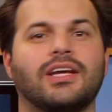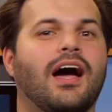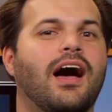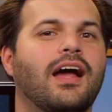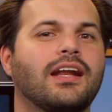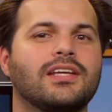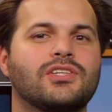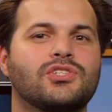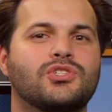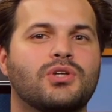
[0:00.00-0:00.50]

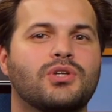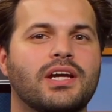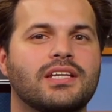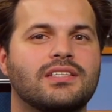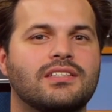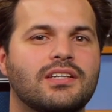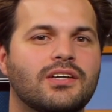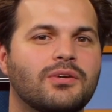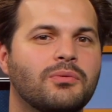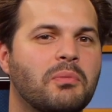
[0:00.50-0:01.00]
hotties,
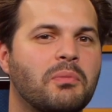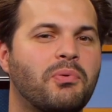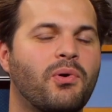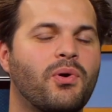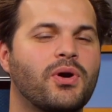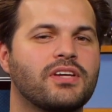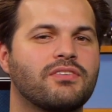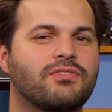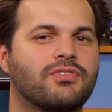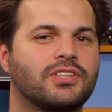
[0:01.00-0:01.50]
Trace here,
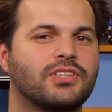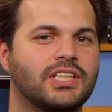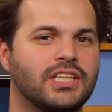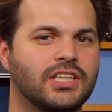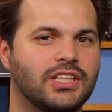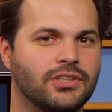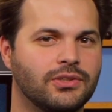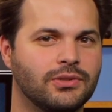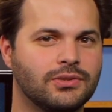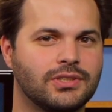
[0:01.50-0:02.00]
reporting for D
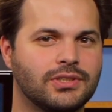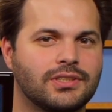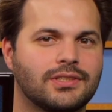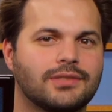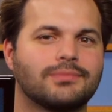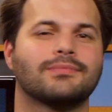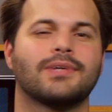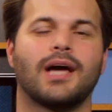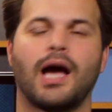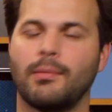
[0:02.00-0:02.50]

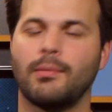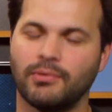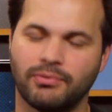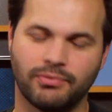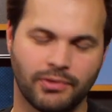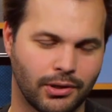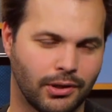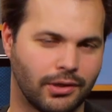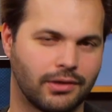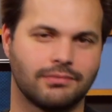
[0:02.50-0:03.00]
News. I'm a
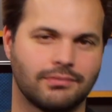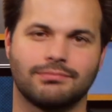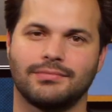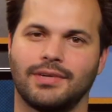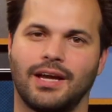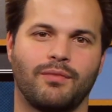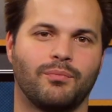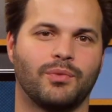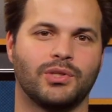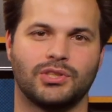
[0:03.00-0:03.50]
flirt,
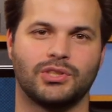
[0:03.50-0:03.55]
I've been